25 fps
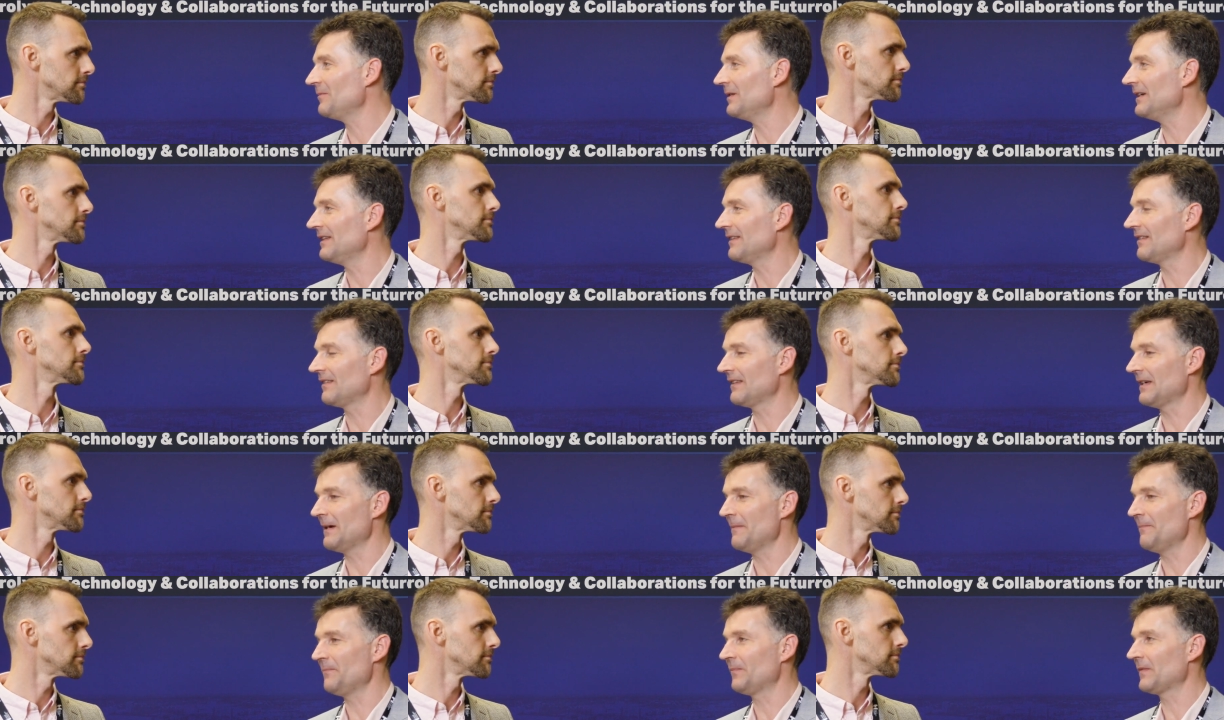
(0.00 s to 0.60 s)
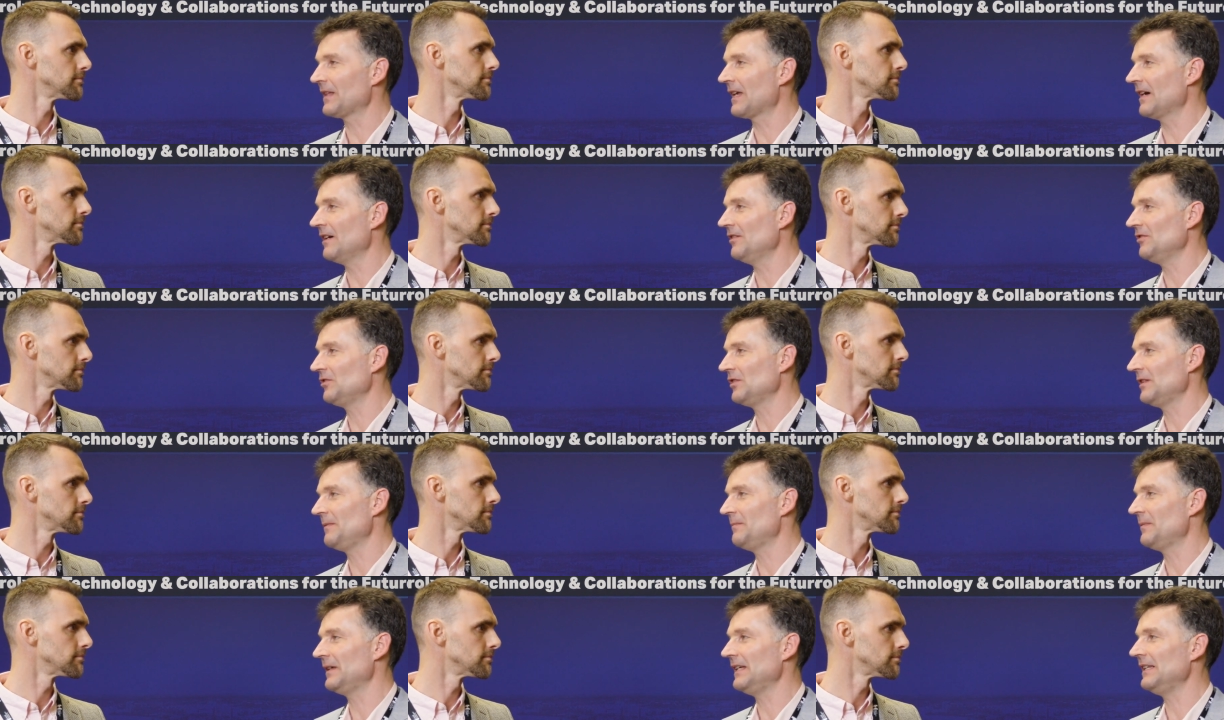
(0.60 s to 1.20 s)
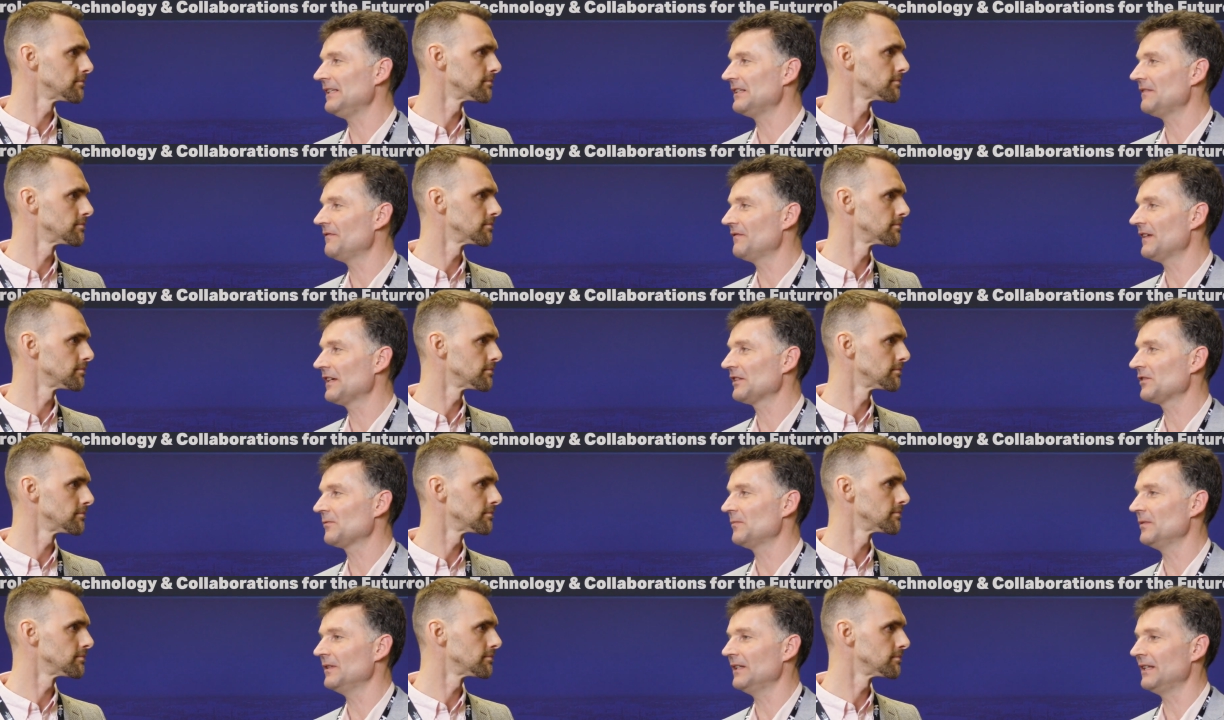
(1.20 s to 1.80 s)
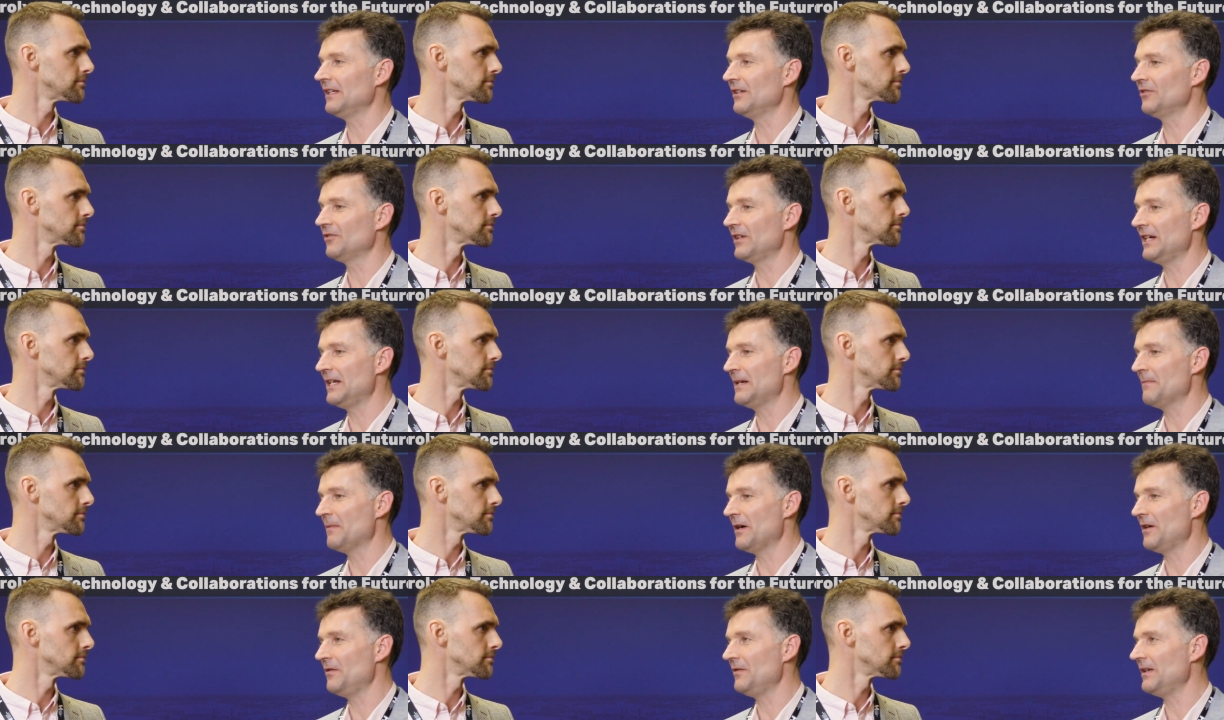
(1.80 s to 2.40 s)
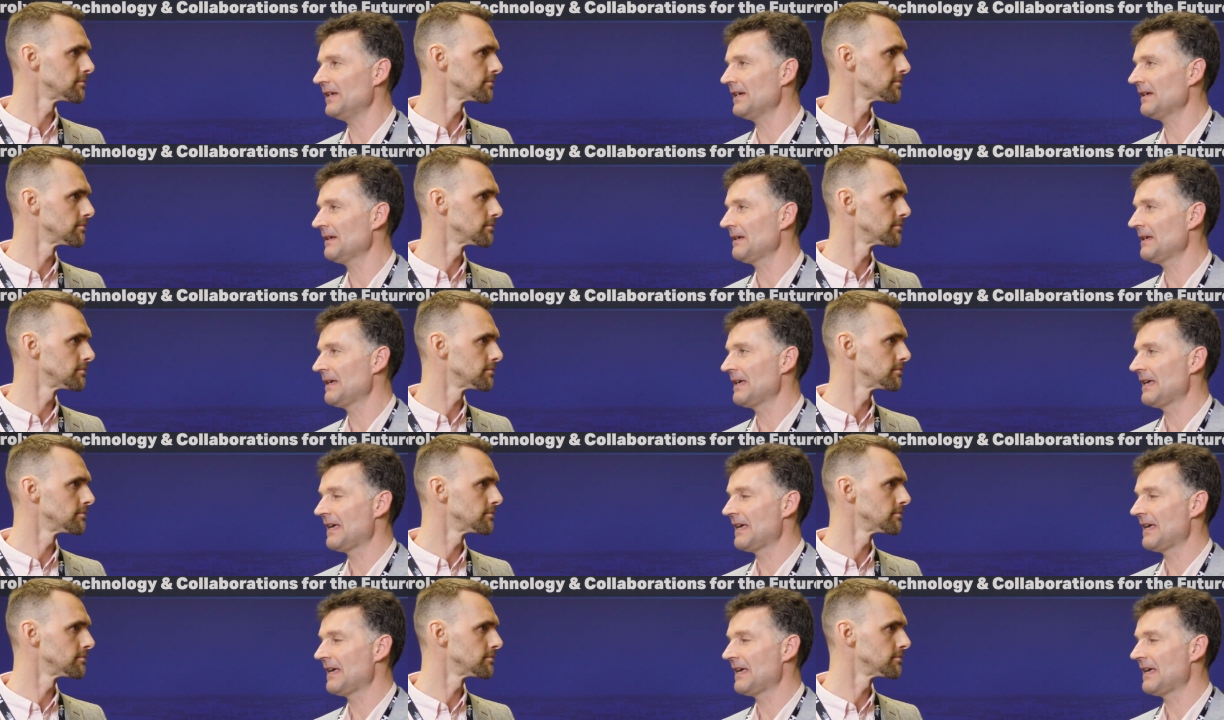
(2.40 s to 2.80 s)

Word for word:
Speaker 1: with um, OCP's investment in green ammonia.